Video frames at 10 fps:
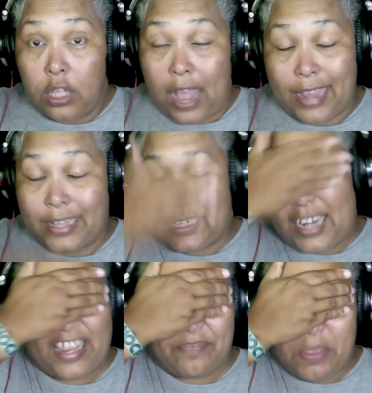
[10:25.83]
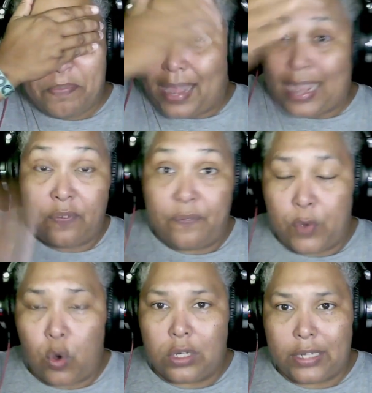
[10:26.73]
I could, like, be
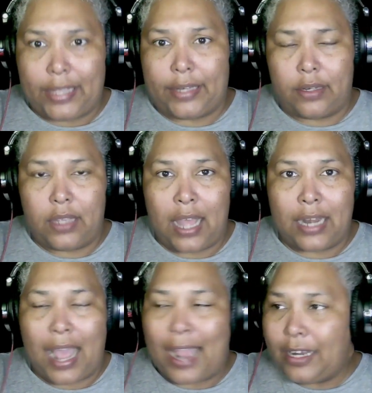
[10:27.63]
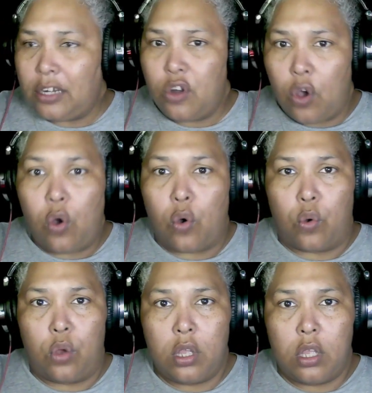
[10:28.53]
blindfolded and I
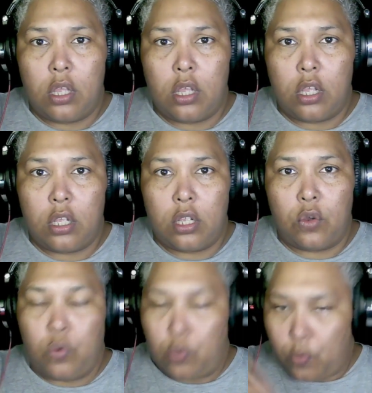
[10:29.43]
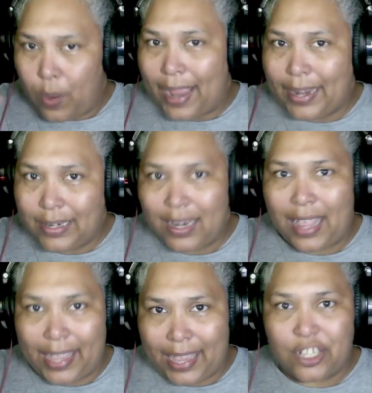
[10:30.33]
know when
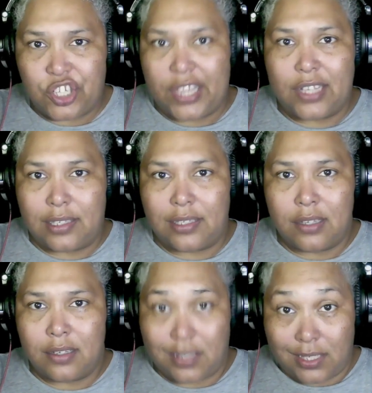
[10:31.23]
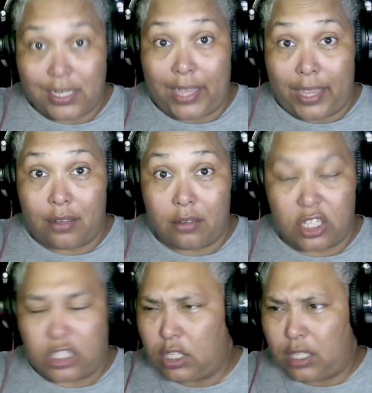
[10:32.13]
AJ is singing.
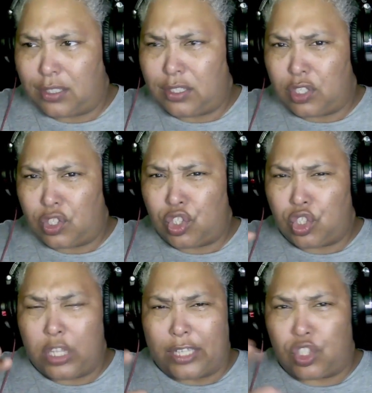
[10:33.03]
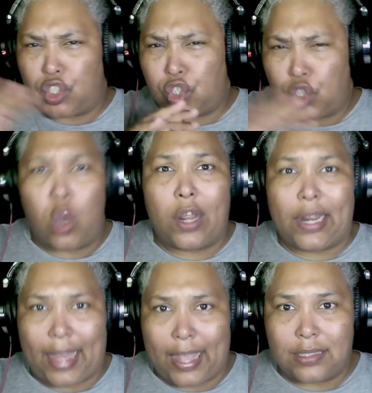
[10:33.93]
It's so
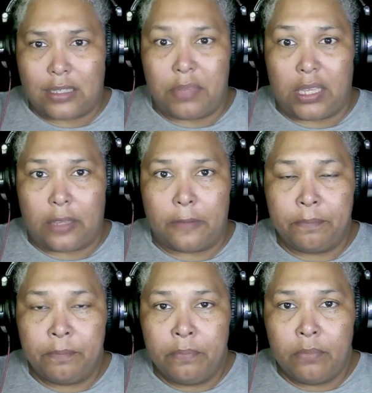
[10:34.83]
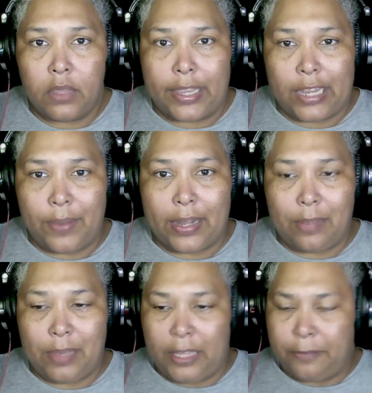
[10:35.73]
clear to me. You know what
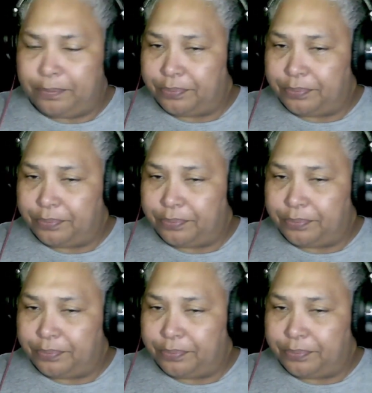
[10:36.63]
I mean?